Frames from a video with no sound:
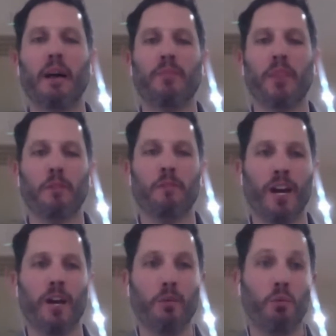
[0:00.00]
the
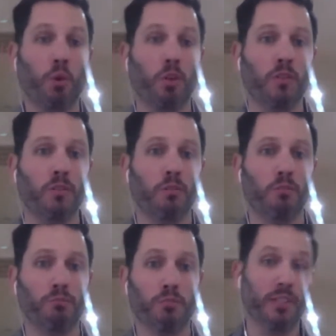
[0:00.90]
Fed will
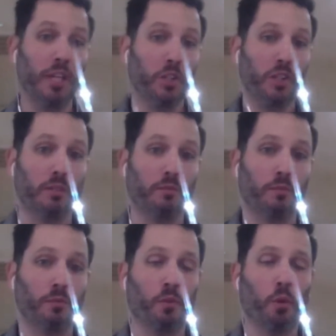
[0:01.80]
essentially
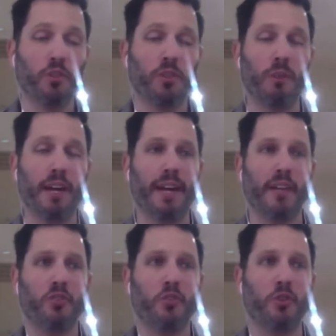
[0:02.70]
force the
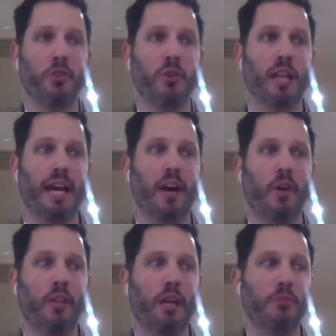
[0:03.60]
banks to allow
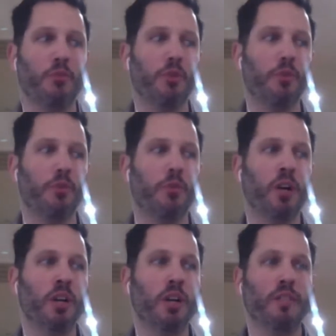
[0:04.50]
them to
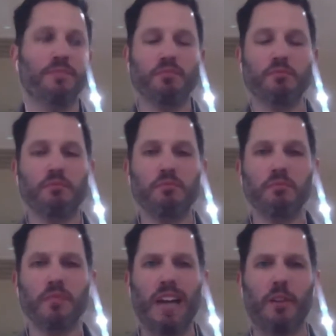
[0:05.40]

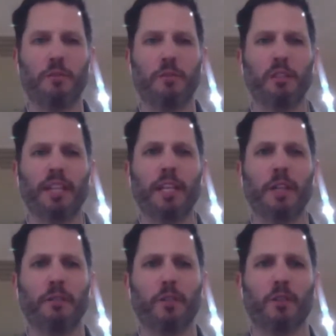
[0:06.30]
either forgive
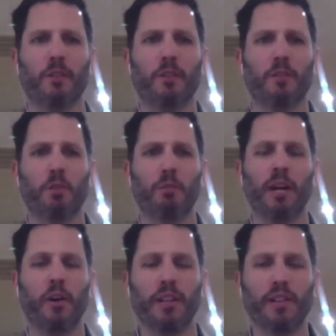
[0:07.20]
or
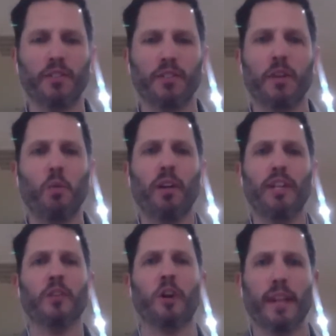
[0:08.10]
forbearance. What is
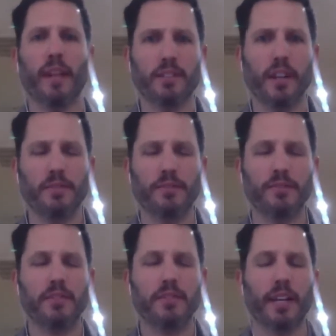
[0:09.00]
all that stuff?
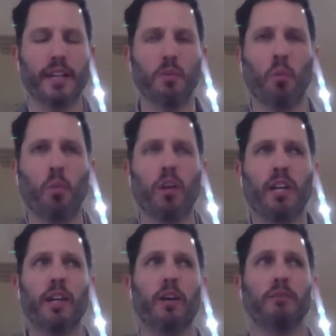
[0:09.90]
And what can
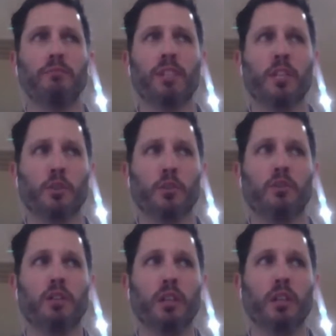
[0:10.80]
a potential
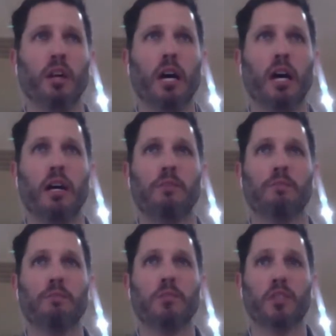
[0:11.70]

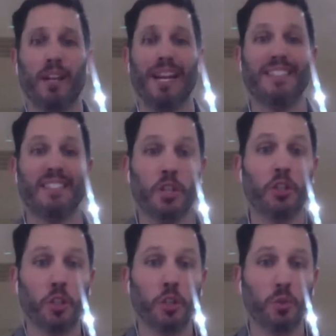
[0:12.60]
seller that has an
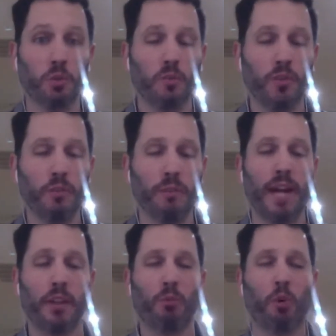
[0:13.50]
issue paying their
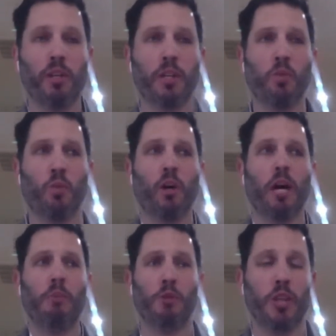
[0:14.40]
mortgage, what
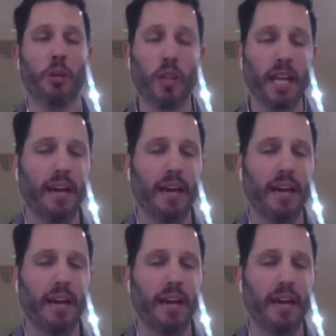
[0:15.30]
options do they really have?